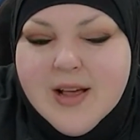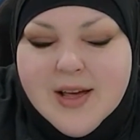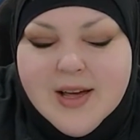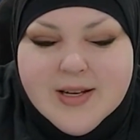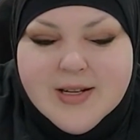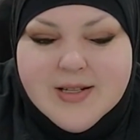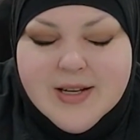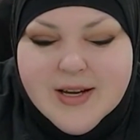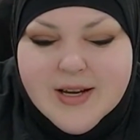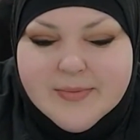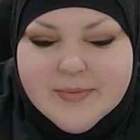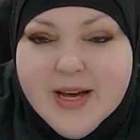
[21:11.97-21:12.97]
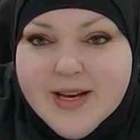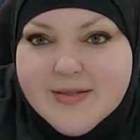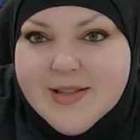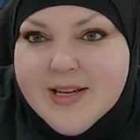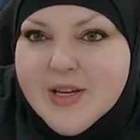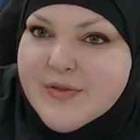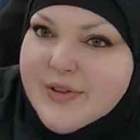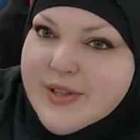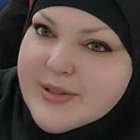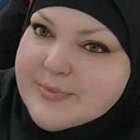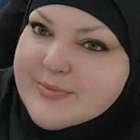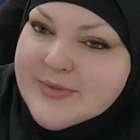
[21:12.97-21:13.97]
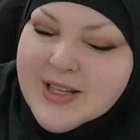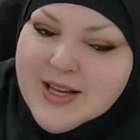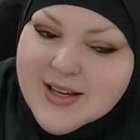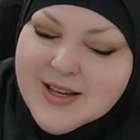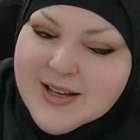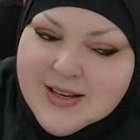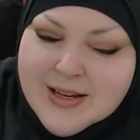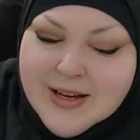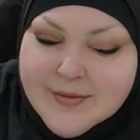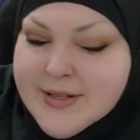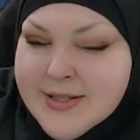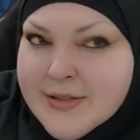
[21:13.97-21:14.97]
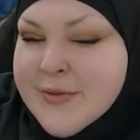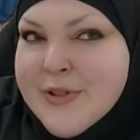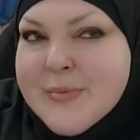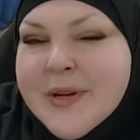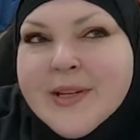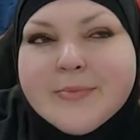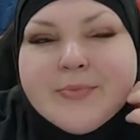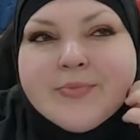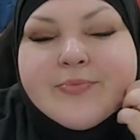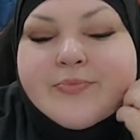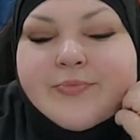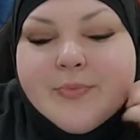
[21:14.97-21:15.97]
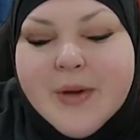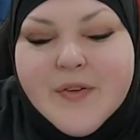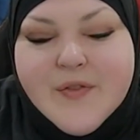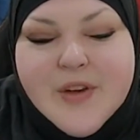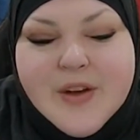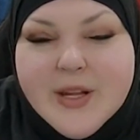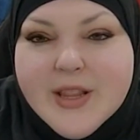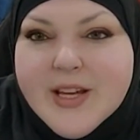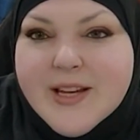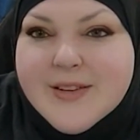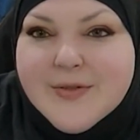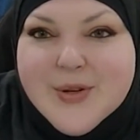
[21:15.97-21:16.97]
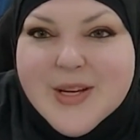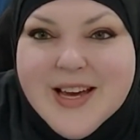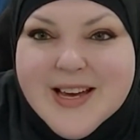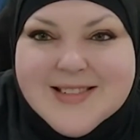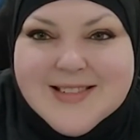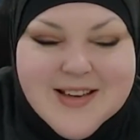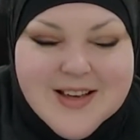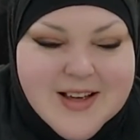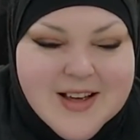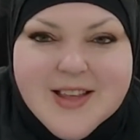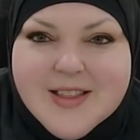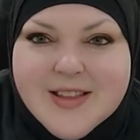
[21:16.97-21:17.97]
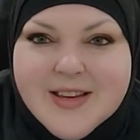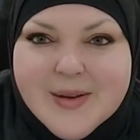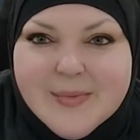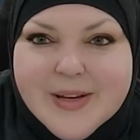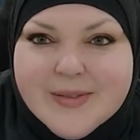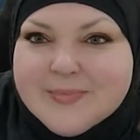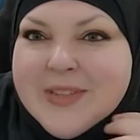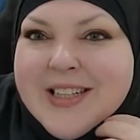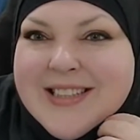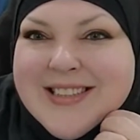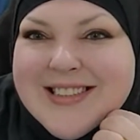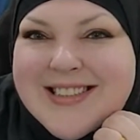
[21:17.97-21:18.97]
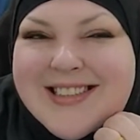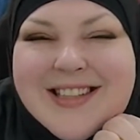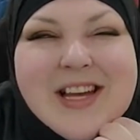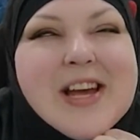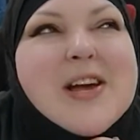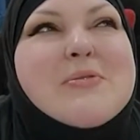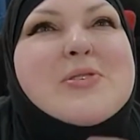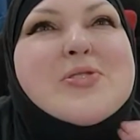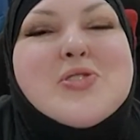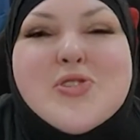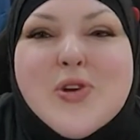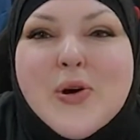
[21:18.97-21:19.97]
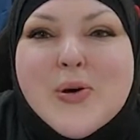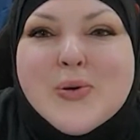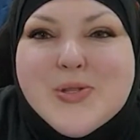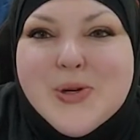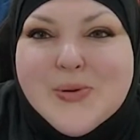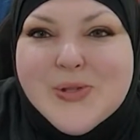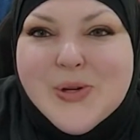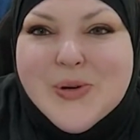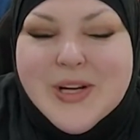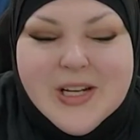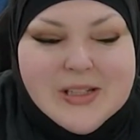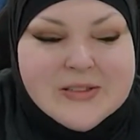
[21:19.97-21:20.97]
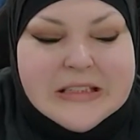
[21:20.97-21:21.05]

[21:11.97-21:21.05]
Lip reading: And yeah, thank you for having dinner with me. My favorite thing, if you could guess, the kibbeh. It was so good.